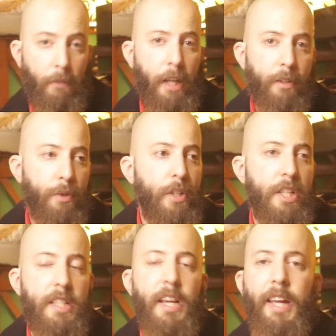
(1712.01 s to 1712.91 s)
and to
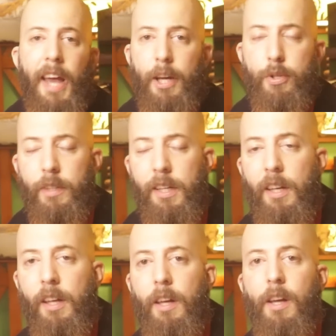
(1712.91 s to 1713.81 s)
this day actually,
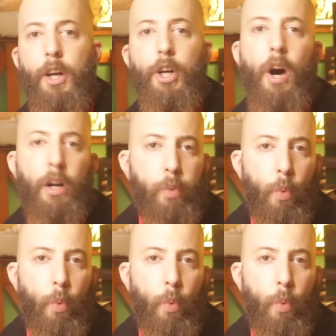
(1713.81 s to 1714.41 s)
God